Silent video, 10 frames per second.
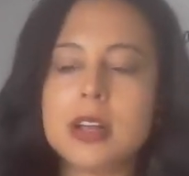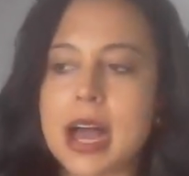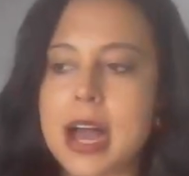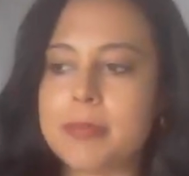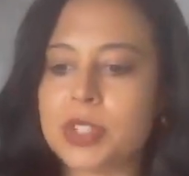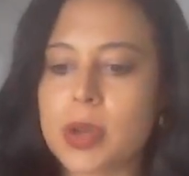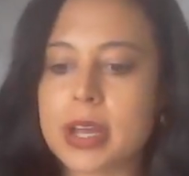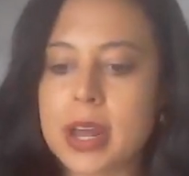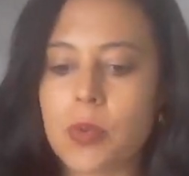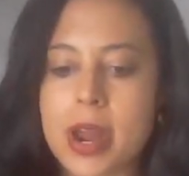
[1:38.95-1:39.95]
Um, so I
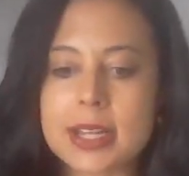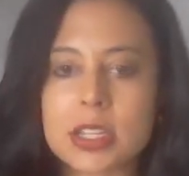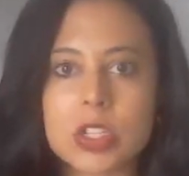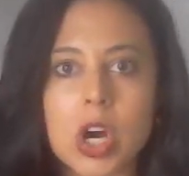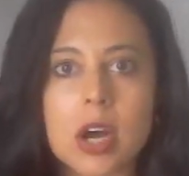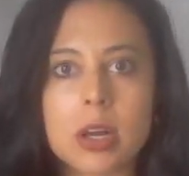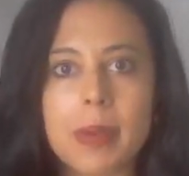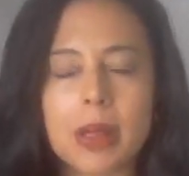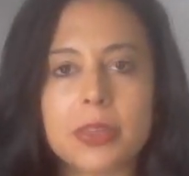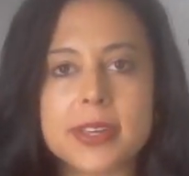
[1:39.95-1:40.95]
kind of wanted to talk
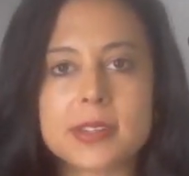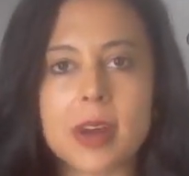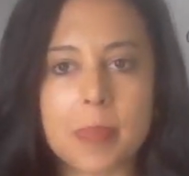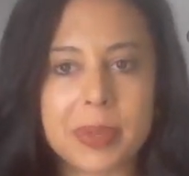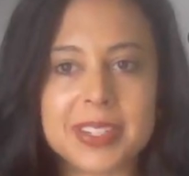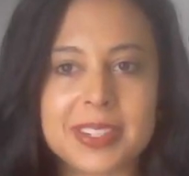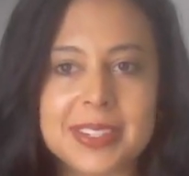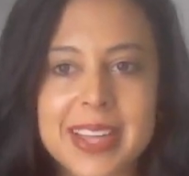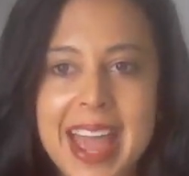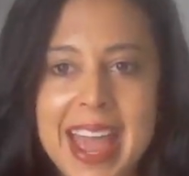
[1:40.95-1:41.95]
about this topic
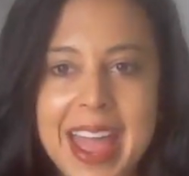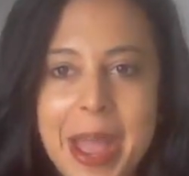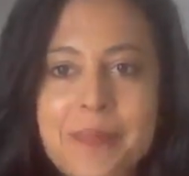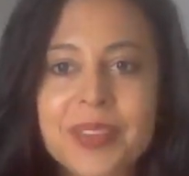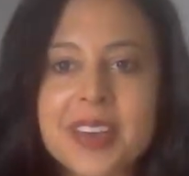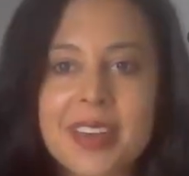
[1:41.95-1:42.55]
today